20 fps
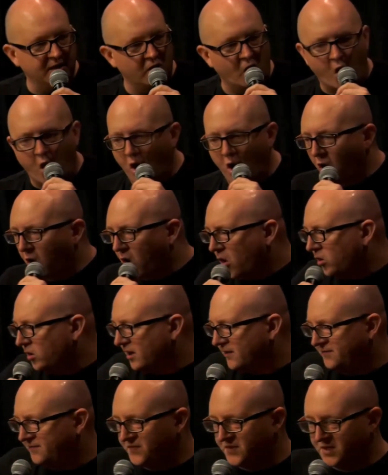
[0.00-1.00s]
all
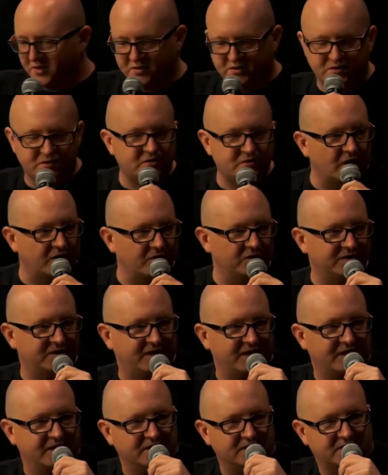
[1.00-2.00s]
of these
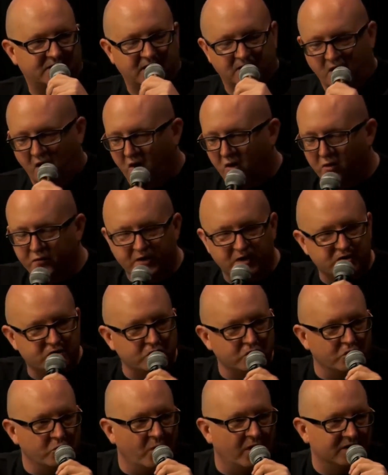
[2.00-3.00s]
subtleties and all these
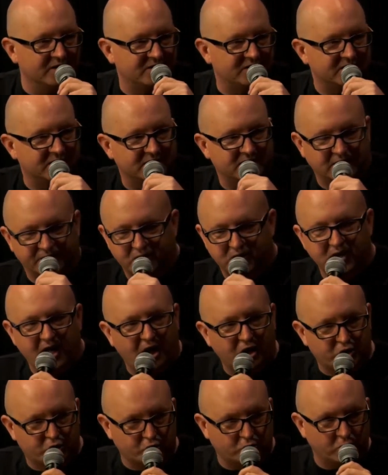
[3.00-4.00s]
nuances of the
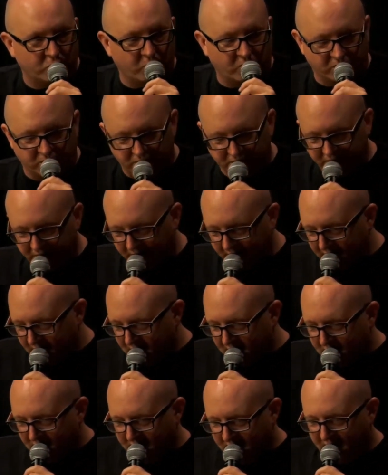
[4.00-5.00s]
natural world.
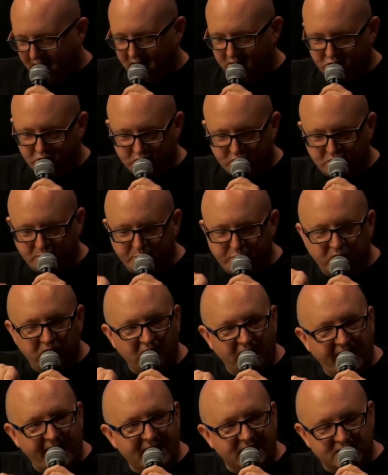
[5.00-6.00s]
It just
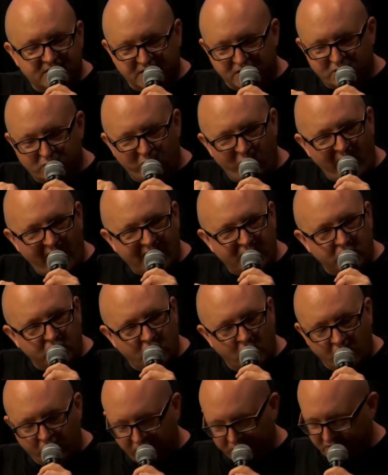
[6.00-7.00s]
plants its wet
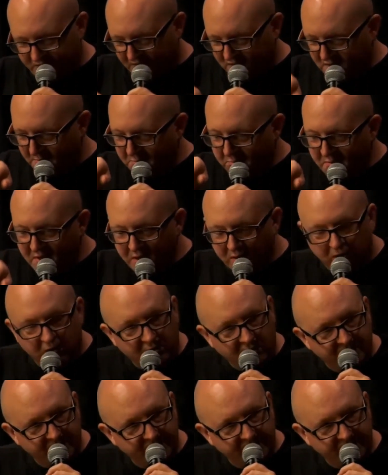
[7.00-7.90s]
nose in the middle